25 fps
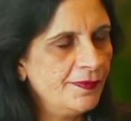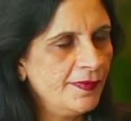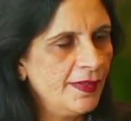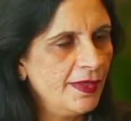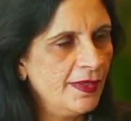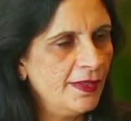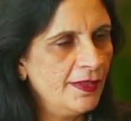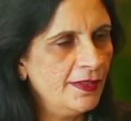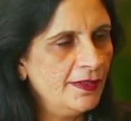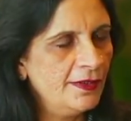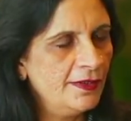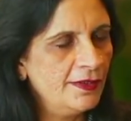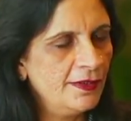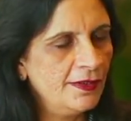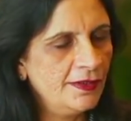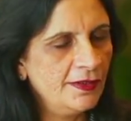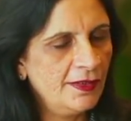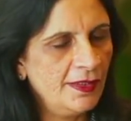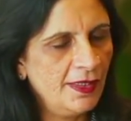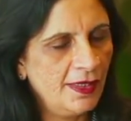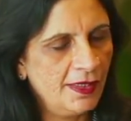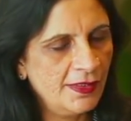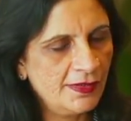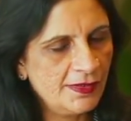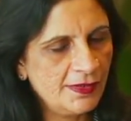And in
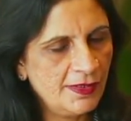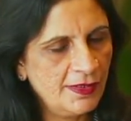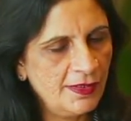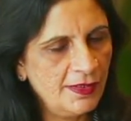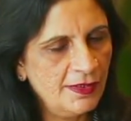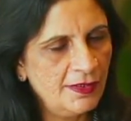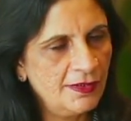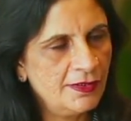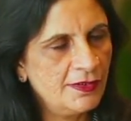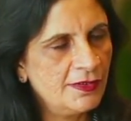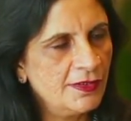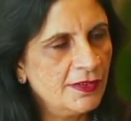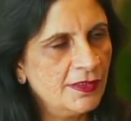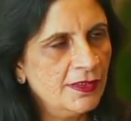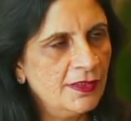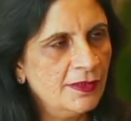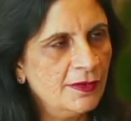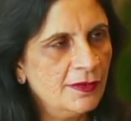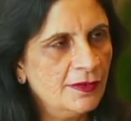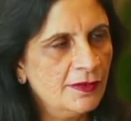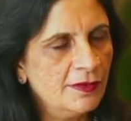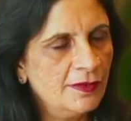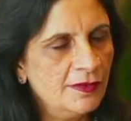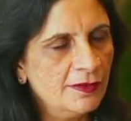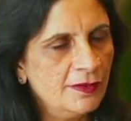class 8,
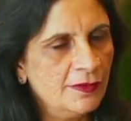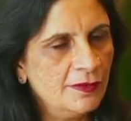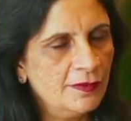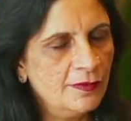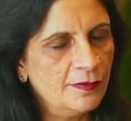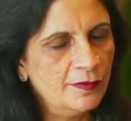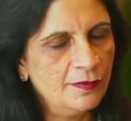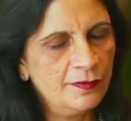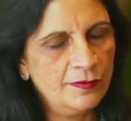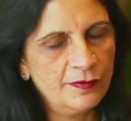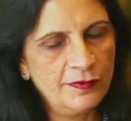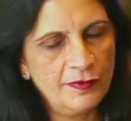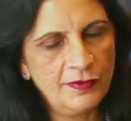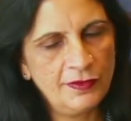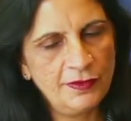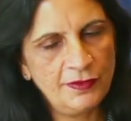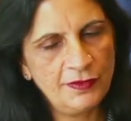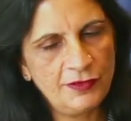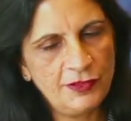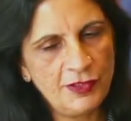the